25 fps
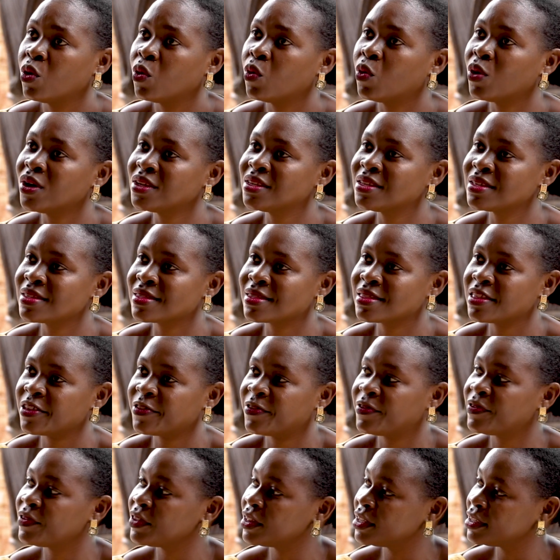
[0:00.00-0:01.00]
what is the
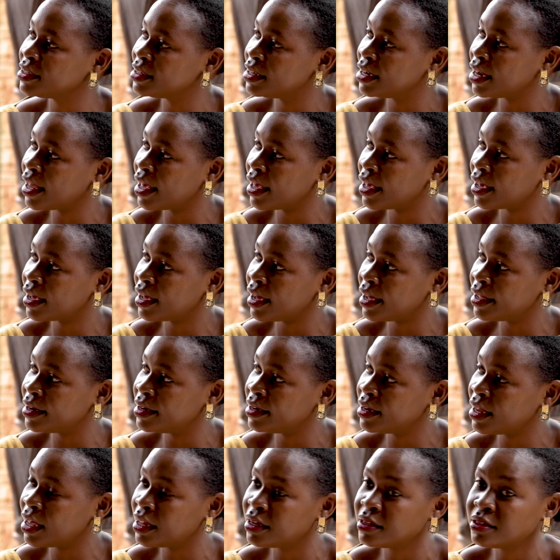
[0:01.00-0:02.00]
field like?
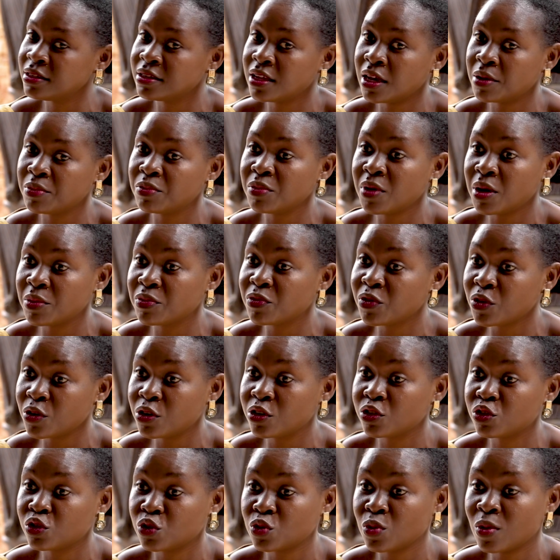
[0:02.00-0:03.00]
And I'm
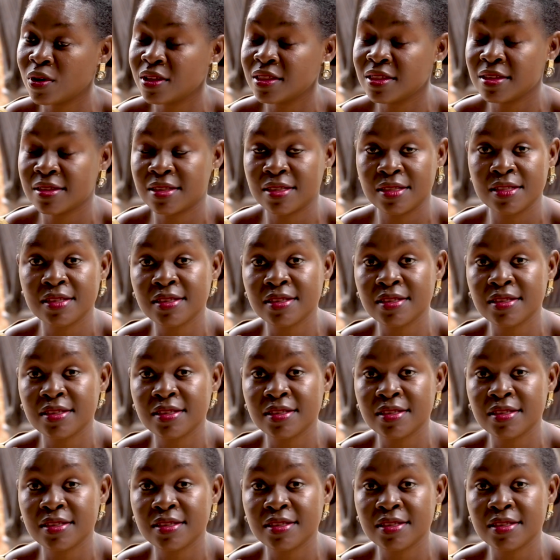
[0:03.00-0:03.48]
very sure this